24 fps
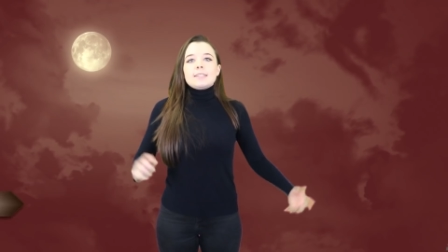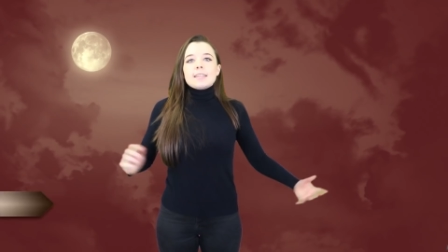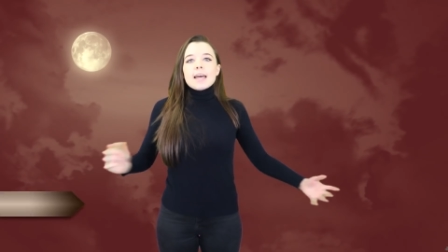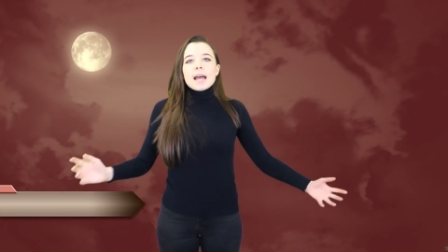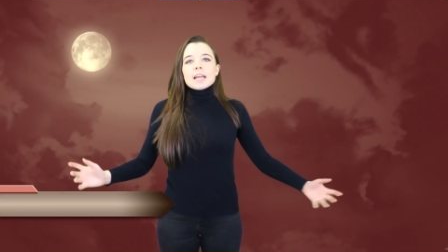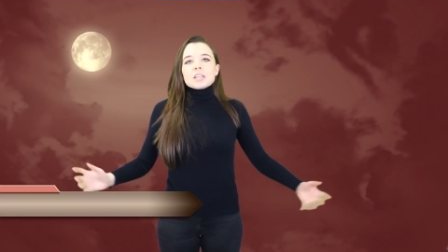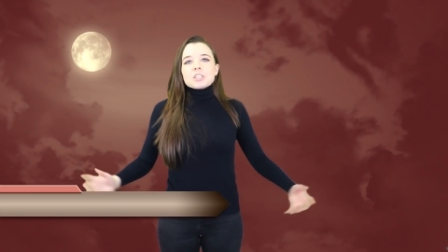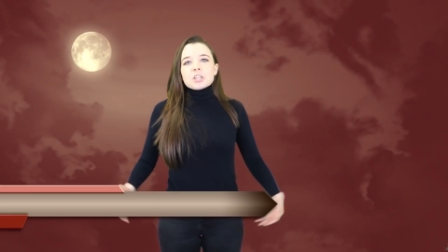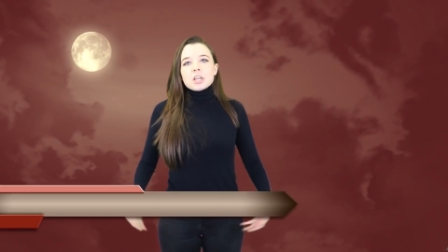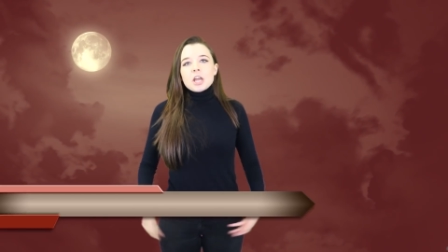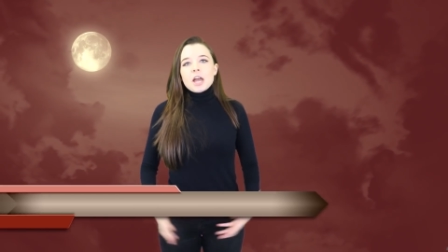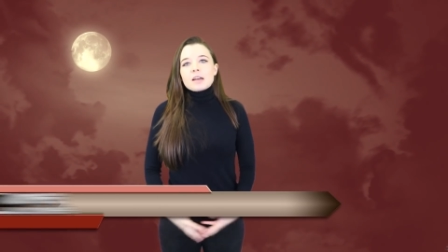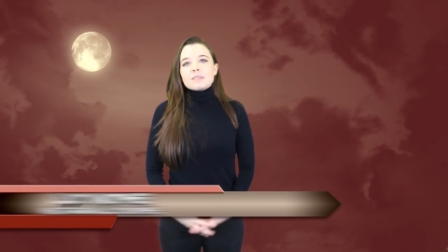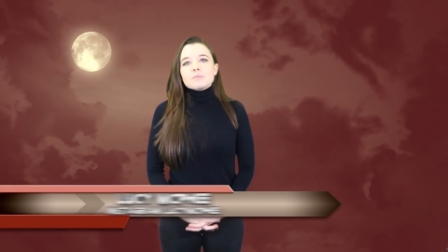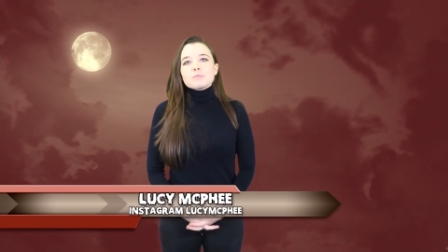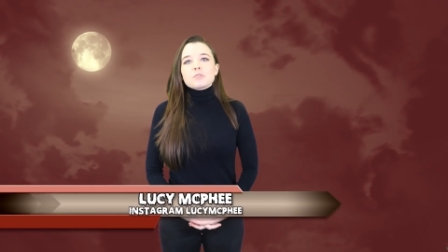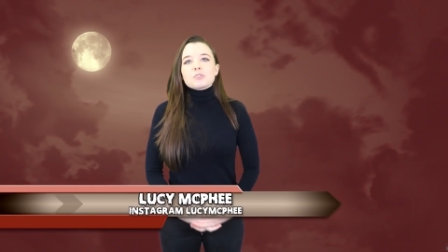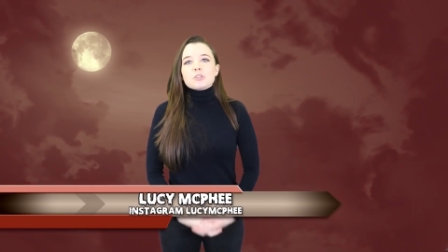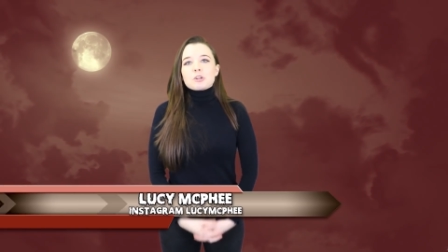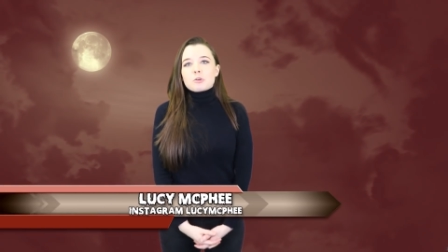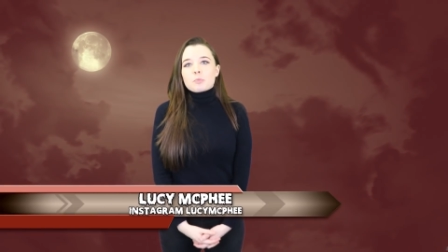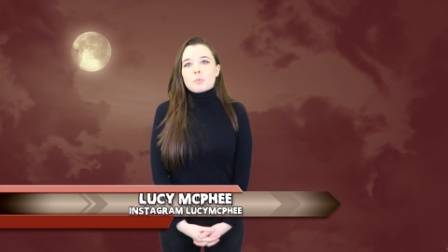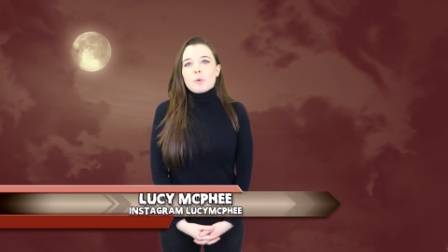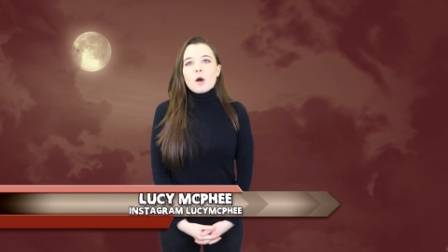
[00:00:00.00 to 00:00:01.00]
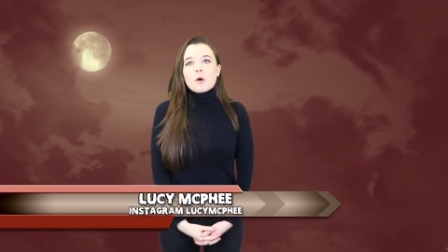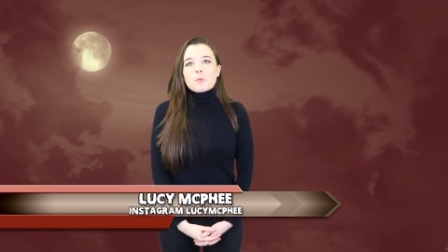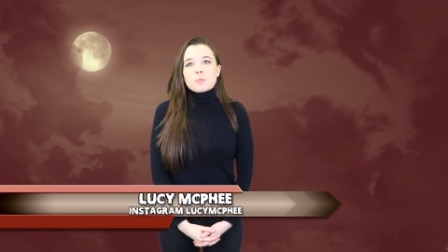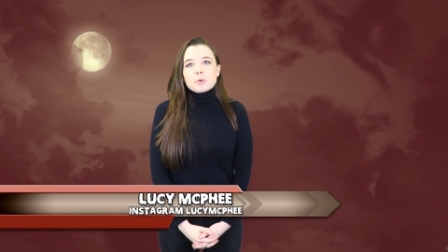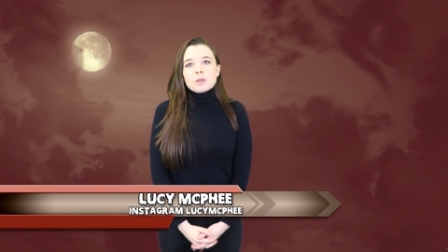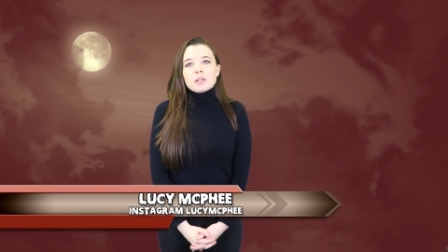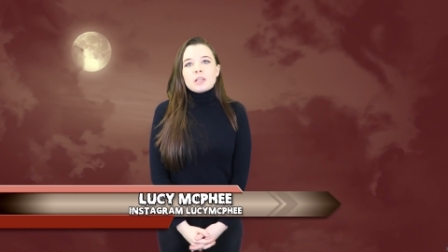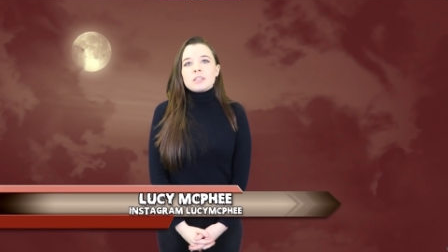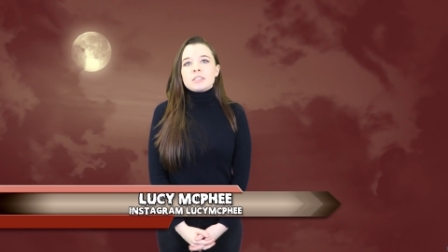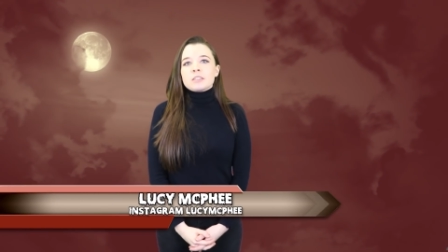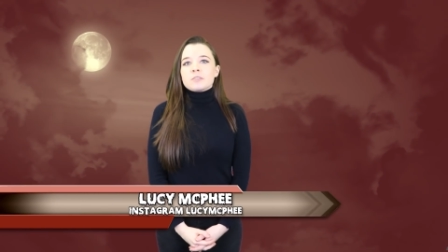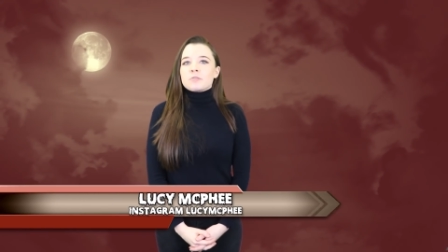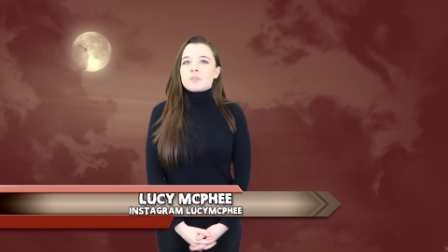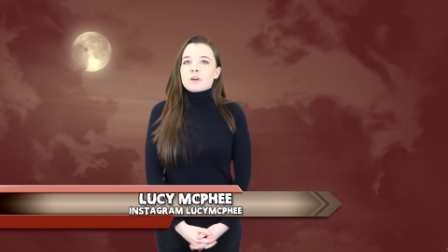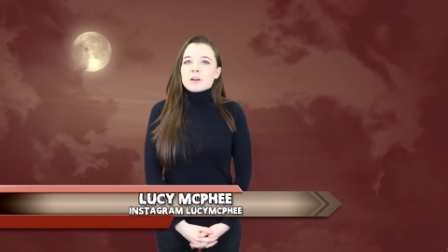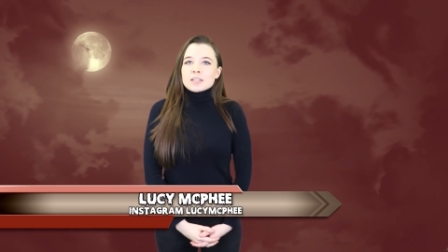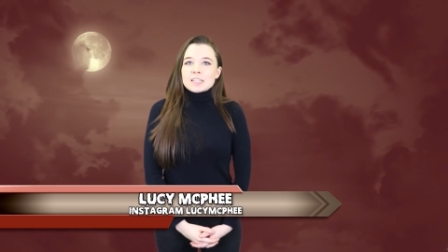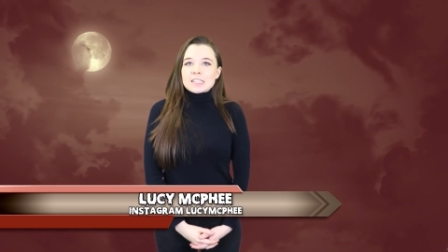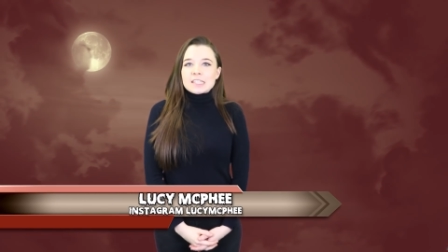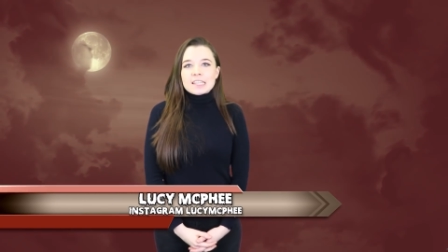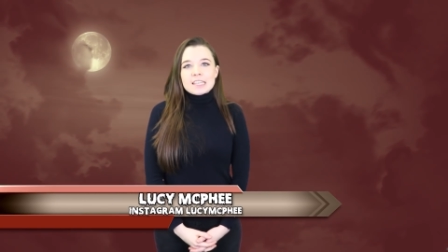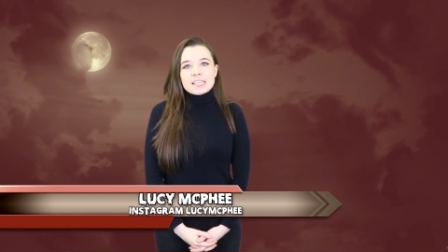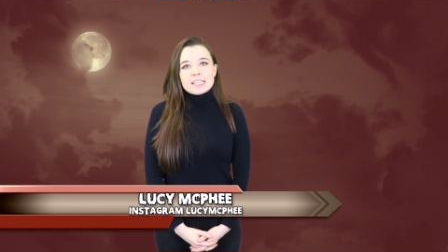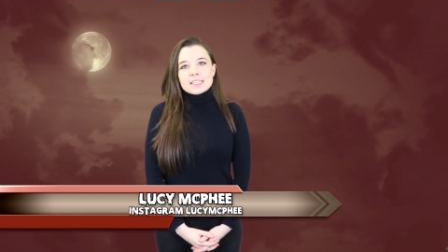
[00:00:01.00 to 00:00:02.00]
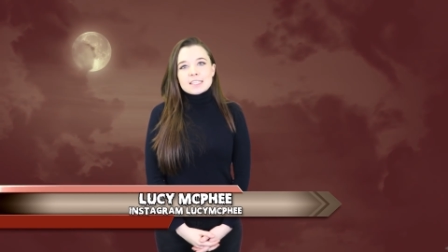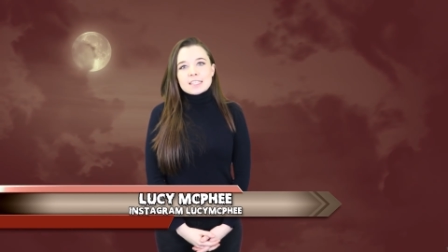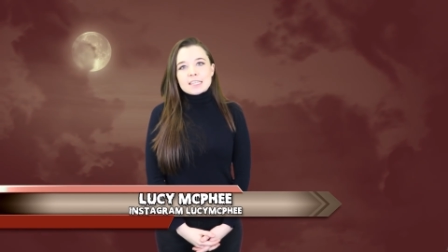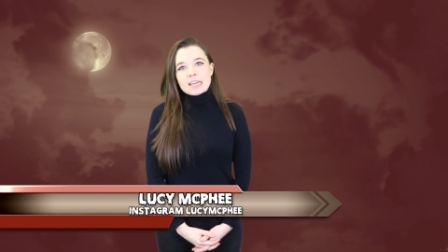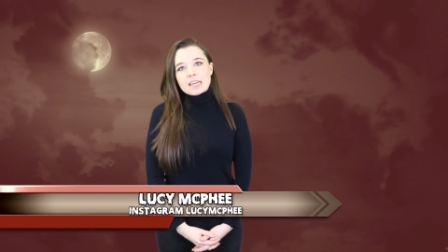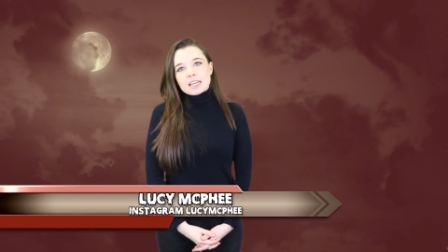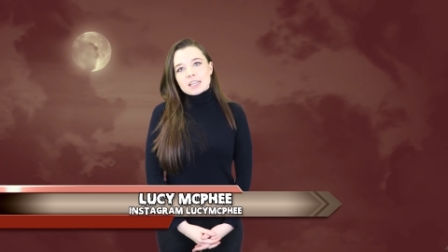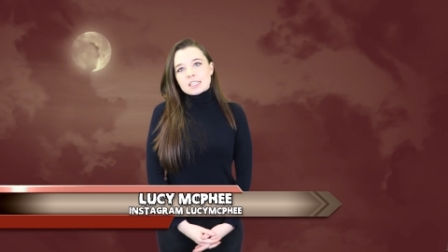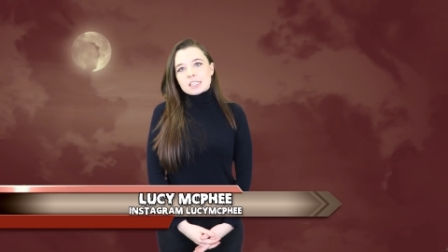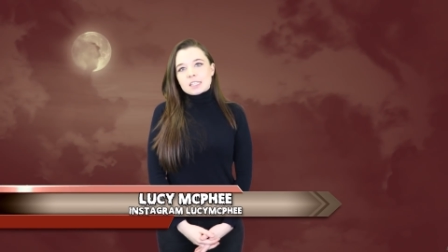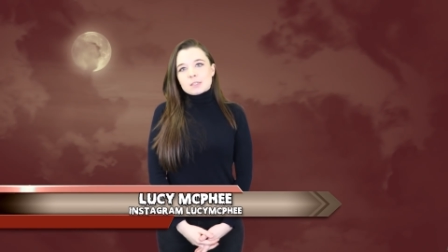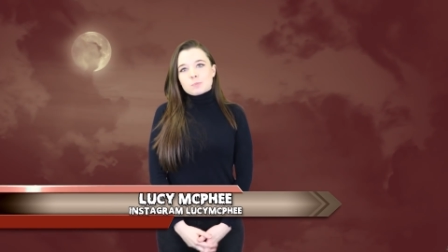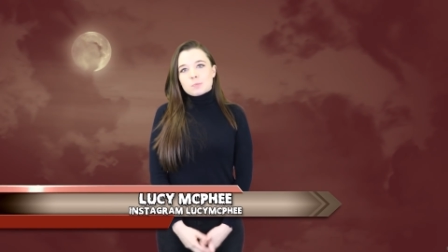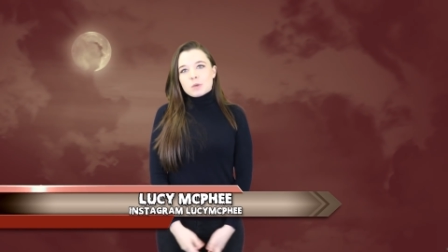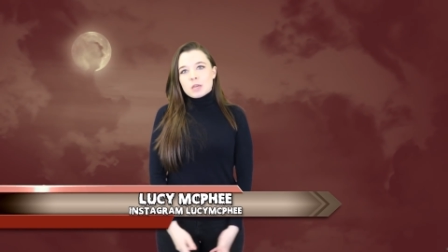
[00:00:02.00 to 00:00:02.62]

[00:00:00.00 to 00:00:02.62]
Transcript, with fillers: Dash cams are a popular device these days,